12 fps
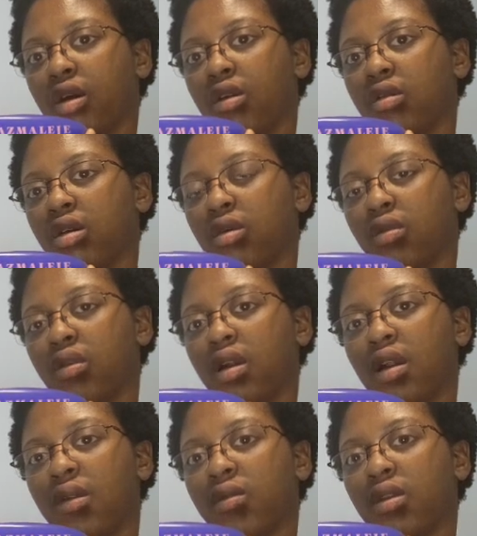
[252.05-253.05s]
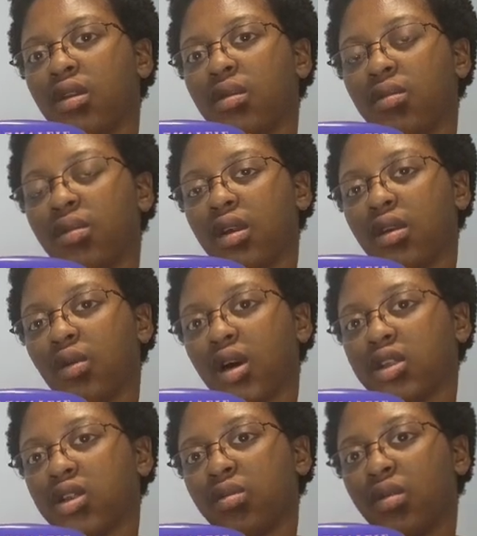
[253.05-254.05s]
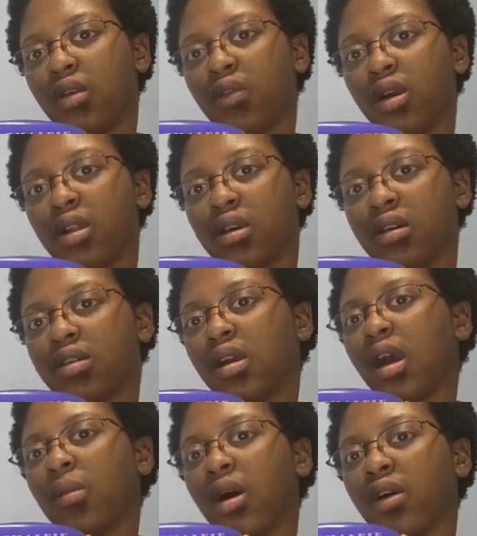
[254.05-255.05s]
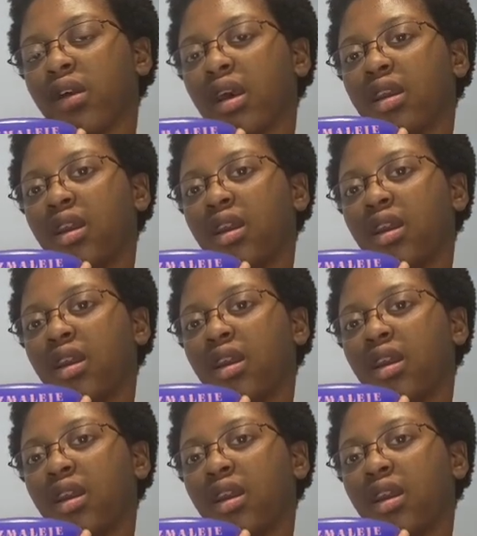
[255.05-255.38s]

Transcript: If you've been watching me for a long time already,